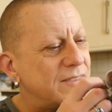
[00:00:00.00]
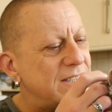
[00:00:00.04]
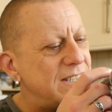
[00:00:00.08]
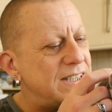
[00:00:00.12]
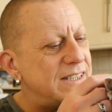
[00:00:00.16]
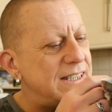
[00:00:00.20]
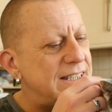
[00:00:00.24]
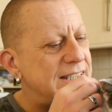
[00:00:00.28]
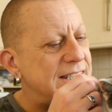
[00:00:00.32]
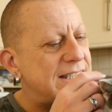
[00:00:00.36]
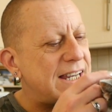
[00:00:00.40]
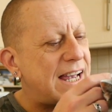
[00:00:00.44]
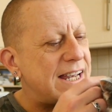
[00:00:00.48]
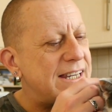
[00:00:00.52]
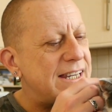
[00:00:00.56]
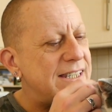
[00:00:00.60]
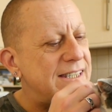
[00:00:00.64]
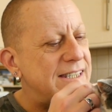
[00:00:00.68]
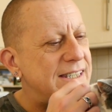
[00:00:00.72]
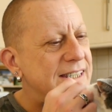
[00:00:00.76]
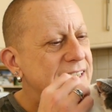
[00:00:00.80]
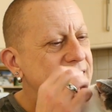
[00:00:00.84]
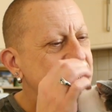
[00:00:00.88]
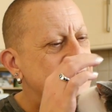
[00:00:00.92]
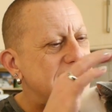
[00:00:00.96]
This is
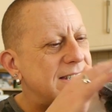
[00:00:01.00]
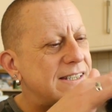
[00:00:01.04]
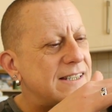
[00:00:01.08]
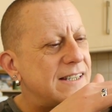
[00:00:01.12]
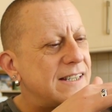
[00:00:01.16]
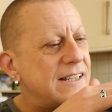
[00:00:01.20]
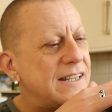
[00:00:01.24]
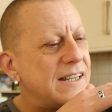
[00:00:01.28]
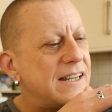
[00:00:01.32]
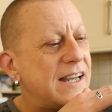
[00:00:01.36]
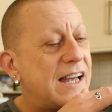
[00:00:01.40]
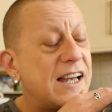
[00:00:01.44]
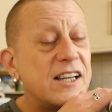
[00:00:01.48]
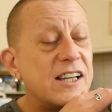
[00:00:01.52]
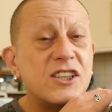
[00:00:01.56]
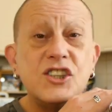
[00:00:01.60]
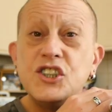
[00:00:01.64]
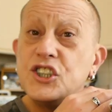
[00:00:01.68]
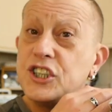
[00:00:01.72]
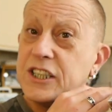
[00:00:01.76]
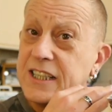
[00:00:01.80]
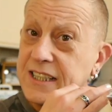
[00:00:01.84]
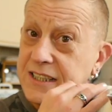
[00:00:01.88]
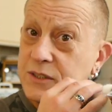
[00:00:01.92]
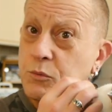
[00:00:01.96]
Isis, and
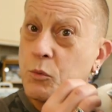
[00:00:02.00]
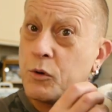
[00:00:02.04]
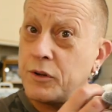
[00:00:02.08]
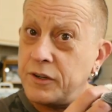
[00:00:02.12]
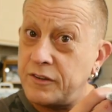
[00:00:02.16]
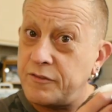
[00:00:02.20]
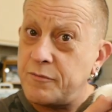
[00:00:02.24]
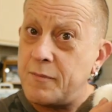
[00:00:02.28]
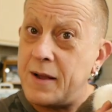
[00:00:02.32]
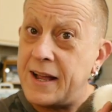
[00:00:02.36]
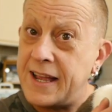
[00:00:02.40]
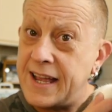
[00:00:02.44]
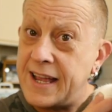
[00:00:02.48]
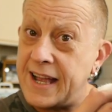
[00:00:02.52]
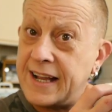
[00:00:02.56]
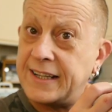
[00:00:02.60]
she's one of my